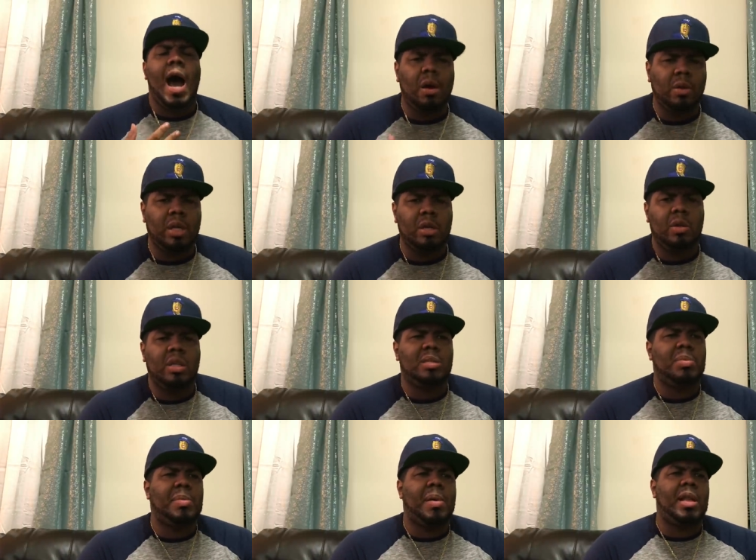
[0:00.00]
I don't think you need
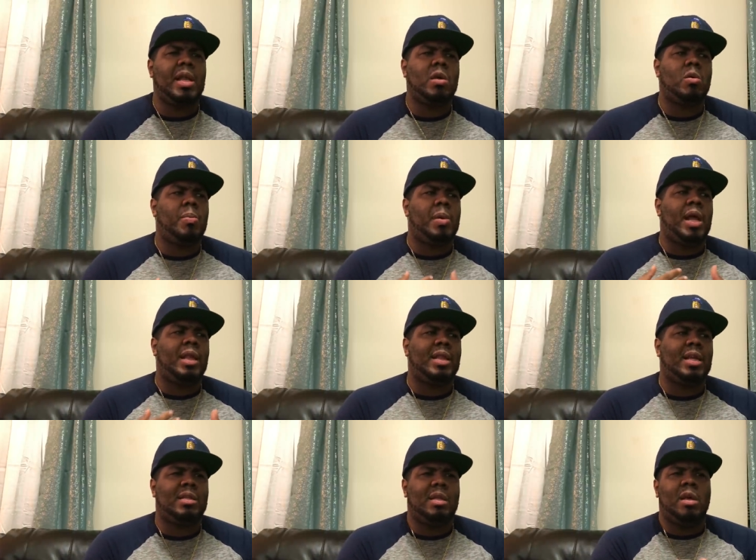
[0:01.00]
to be bilingual, but I
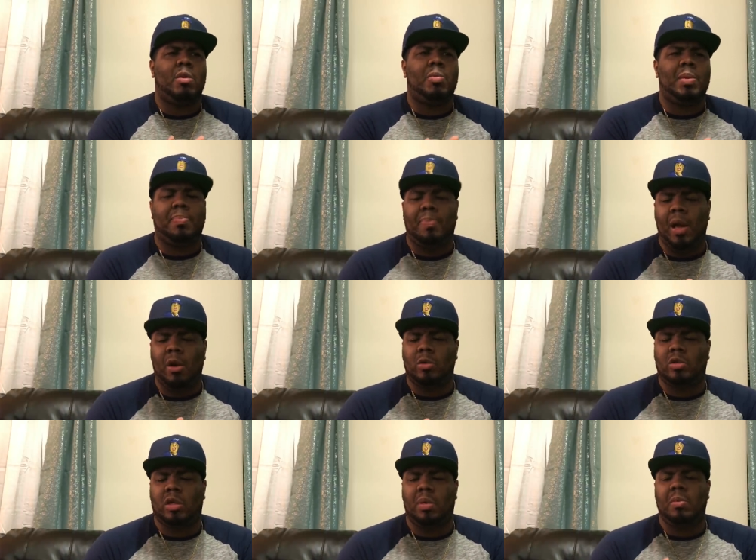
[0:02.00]
think it'll be better
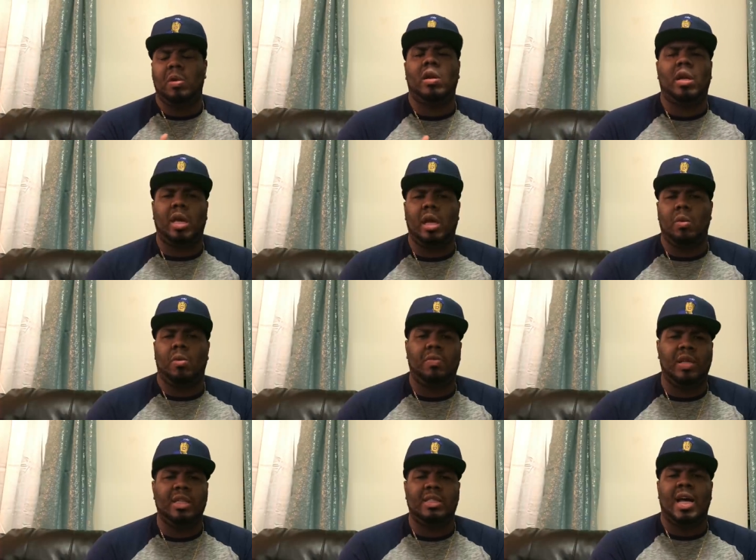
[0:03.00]
to communicate with
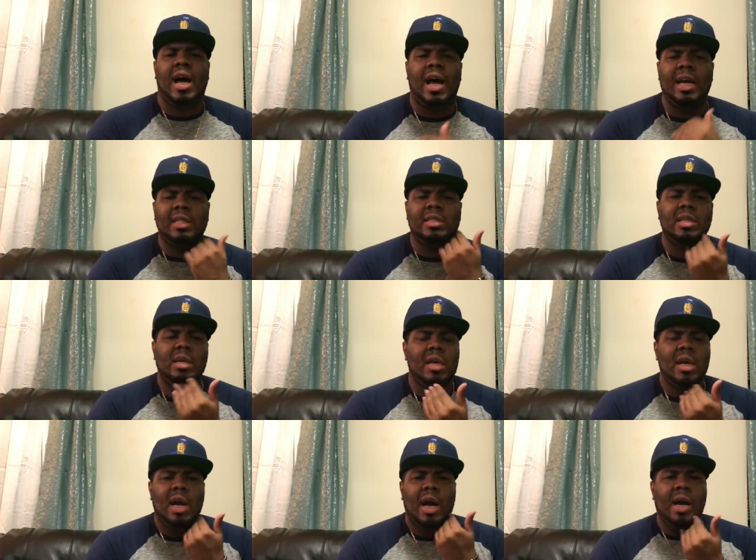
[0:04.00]
these guys.
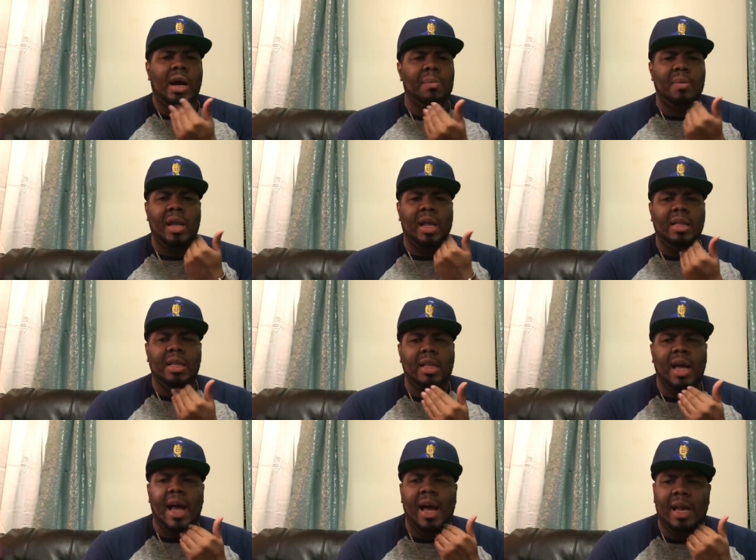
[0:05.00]
Um, and I think
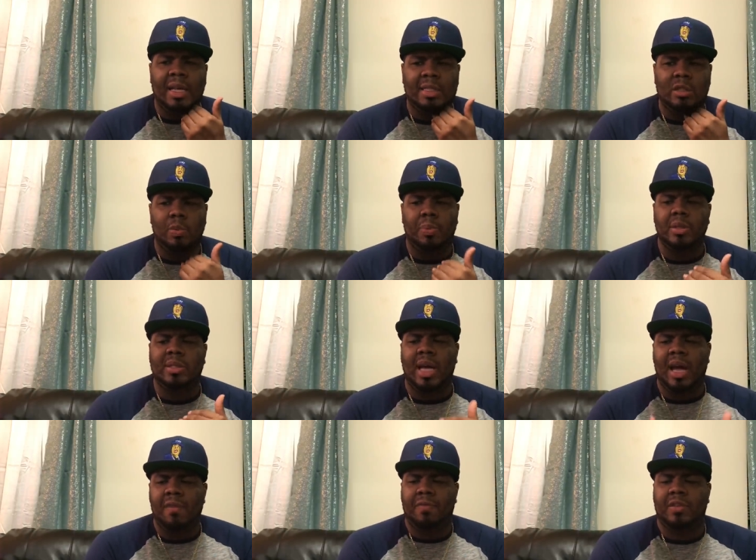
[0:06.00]
that Alex still puts
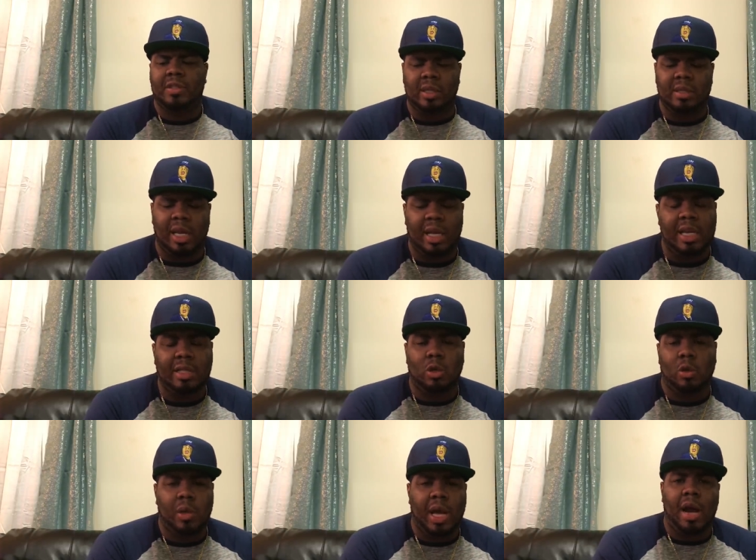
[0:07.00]
that emphasis, like he
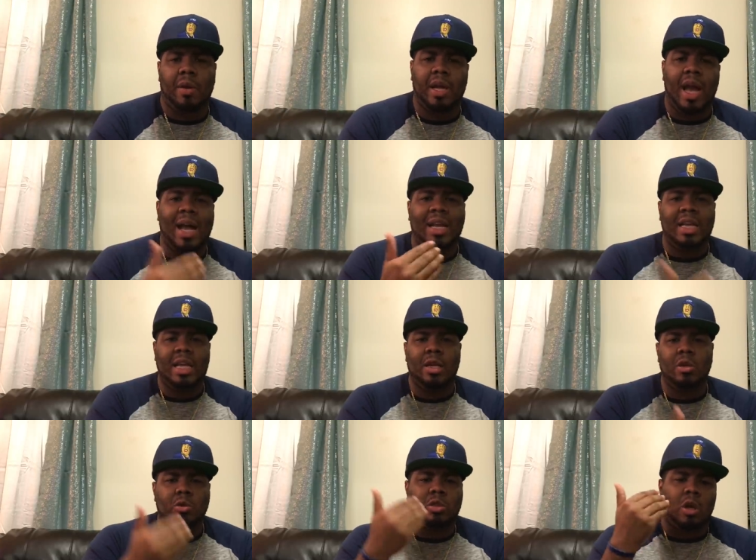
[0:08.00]
told Gary, "I
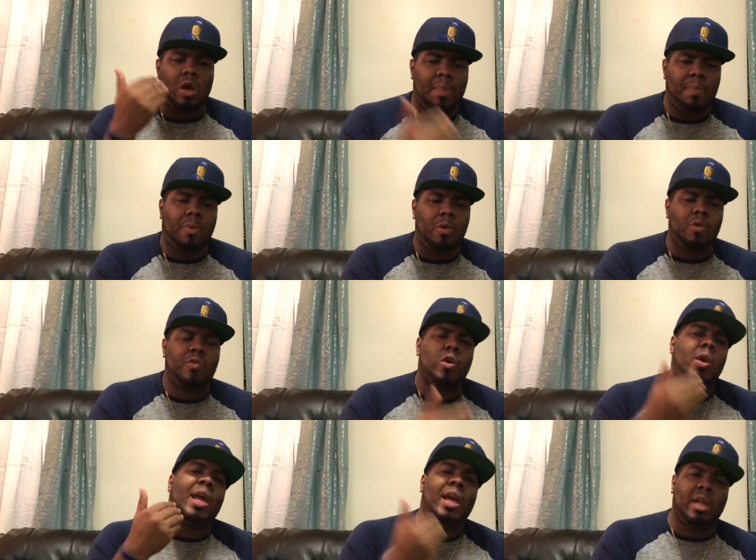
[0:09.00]
need you to improve
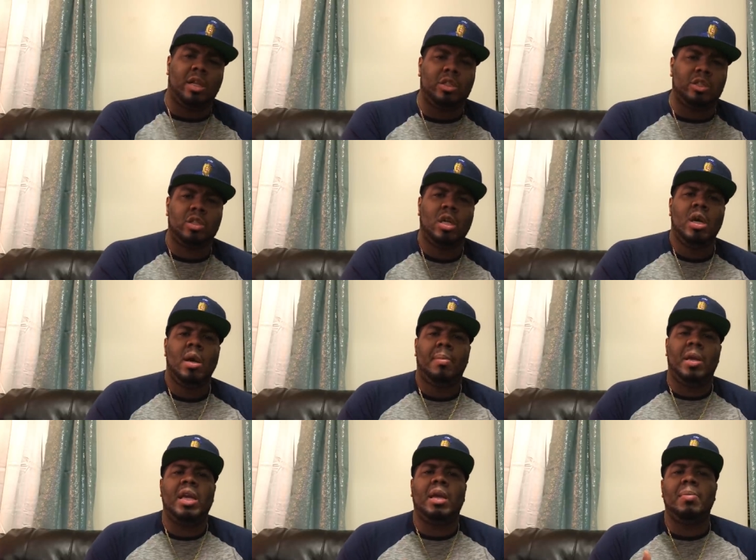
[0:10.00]
your English,"
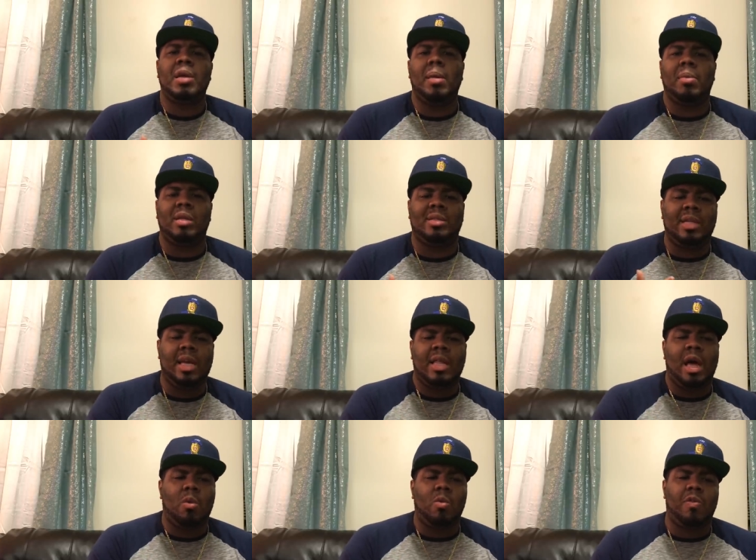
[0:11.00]
but he can be able to say
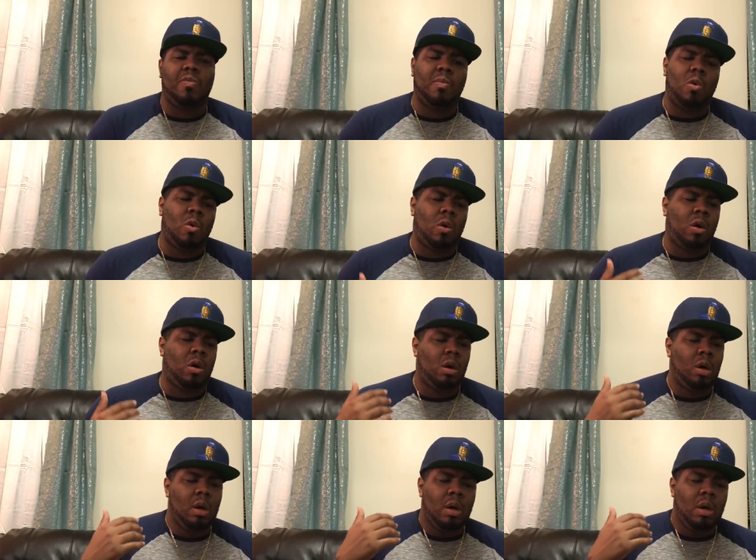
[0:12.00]
that with more